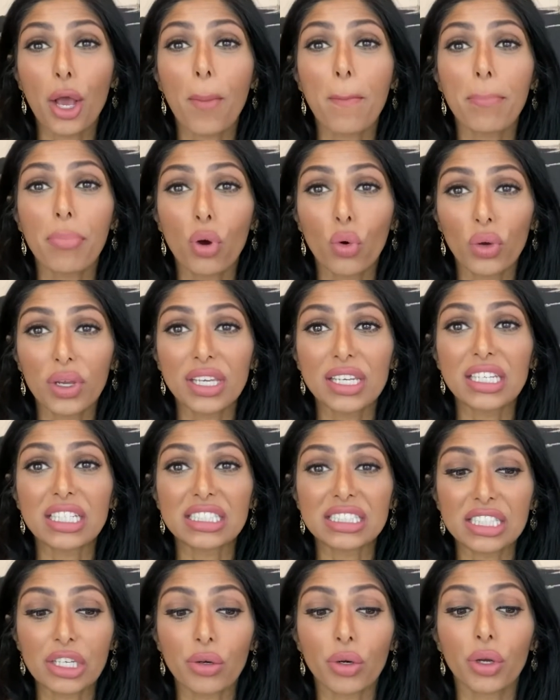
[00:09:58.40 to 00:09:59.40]

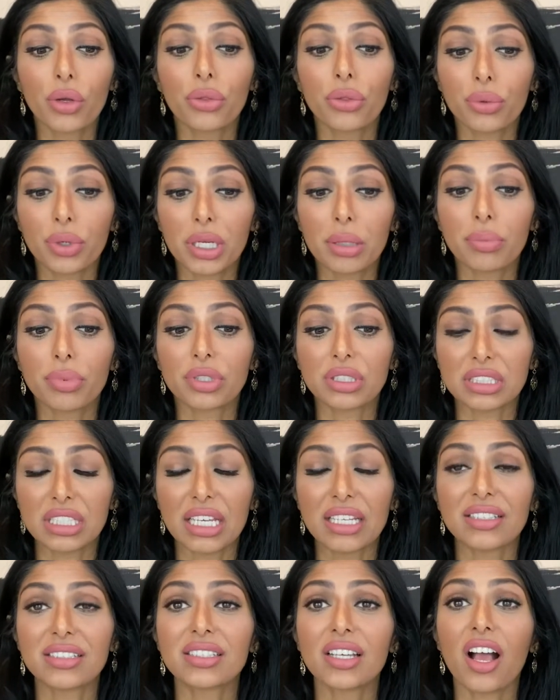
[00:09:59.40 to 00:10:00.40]

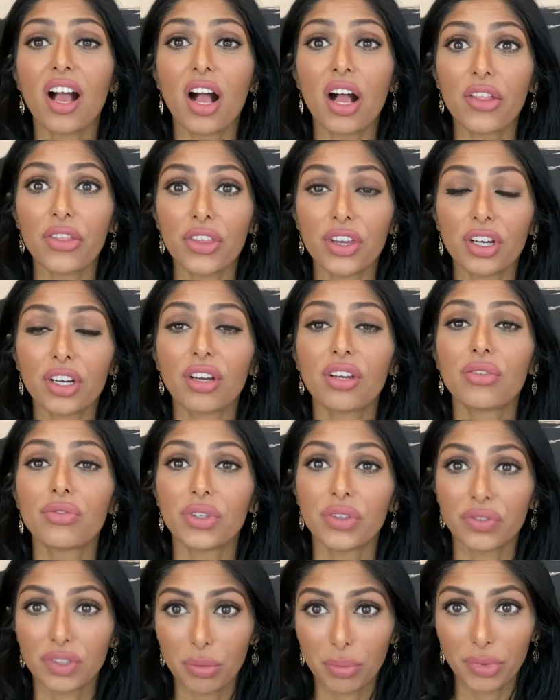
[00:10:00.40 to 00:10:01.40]
0.03% on their
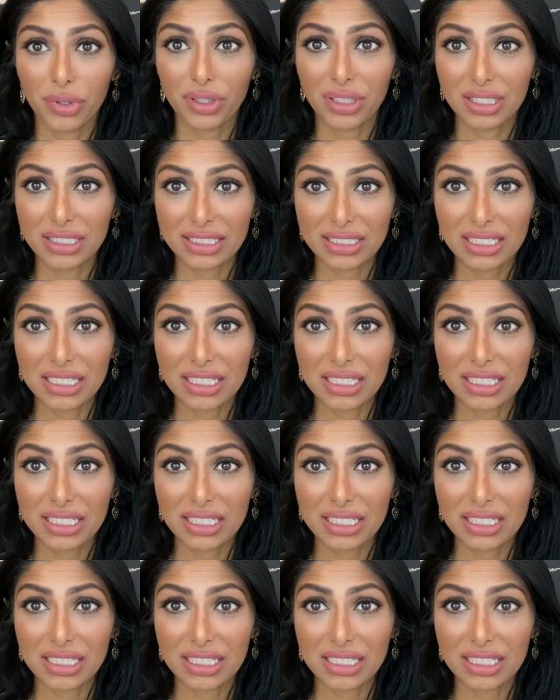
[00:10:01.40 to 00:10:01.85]
$50 million.